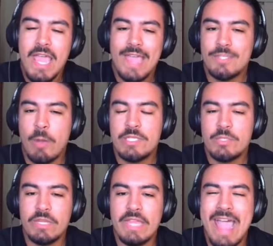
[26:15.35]
And so it's
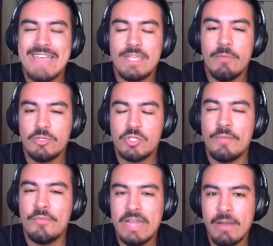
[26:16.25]
really asking, will
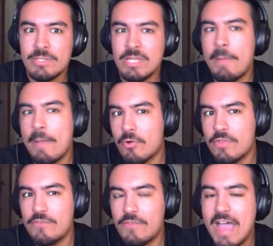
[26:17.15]
Trump win Arizona by more
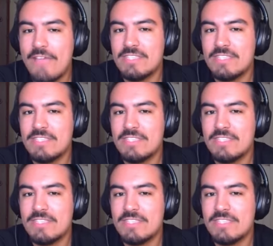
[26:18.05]
than 5?